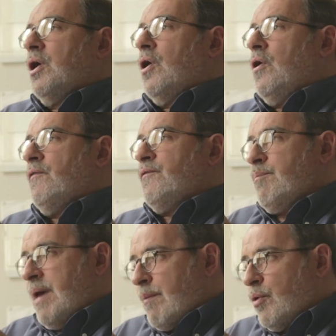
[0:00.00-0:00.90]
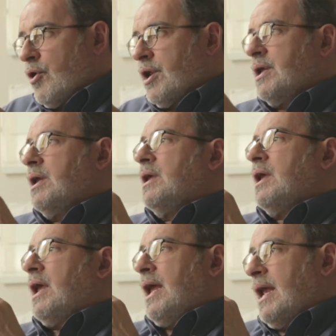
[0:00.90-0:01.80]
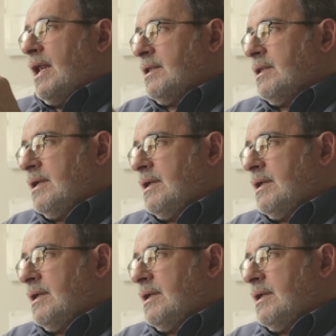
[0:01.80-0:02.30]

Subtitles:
of memory and